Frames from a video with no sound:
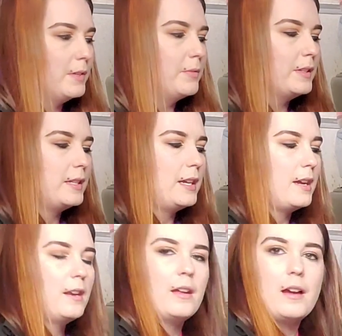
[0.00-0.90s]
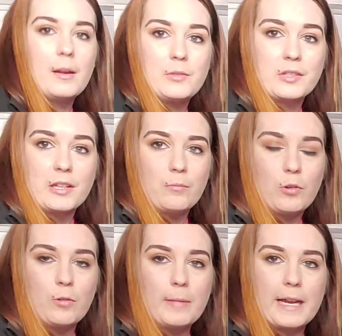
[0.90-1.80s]
Once again, I'm just going to
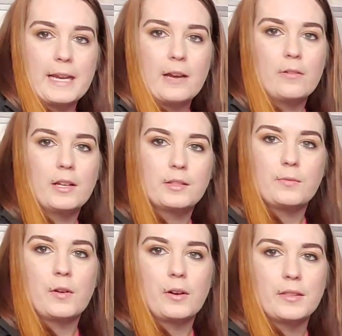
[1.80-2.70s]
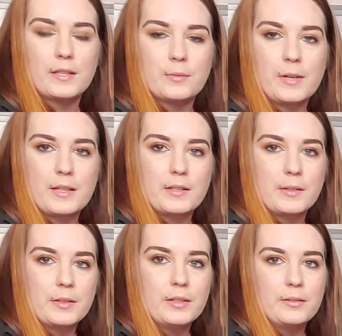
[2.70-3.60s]
pull mine out as far this way as
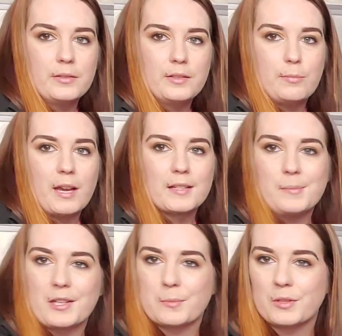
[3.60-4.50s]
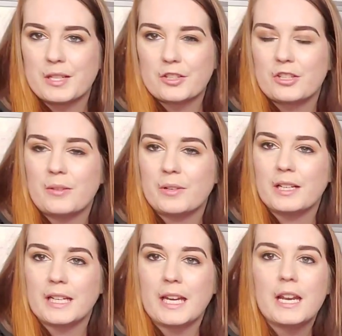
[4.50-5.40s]
they'll go to maximize protection that we're
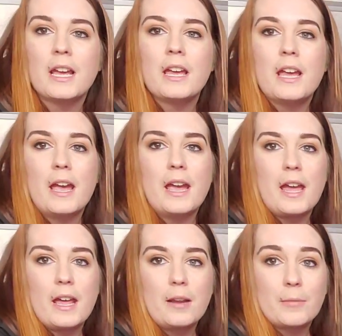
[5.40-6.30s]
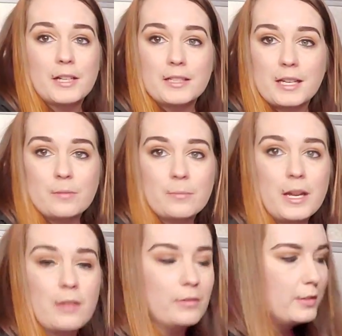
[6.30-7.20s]
going to get, and I'm going to tighten them
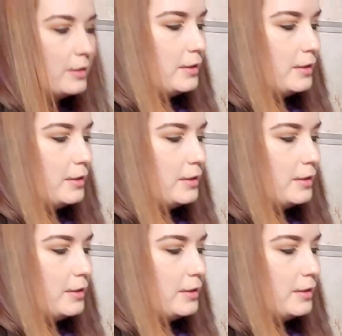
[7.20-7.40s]
down.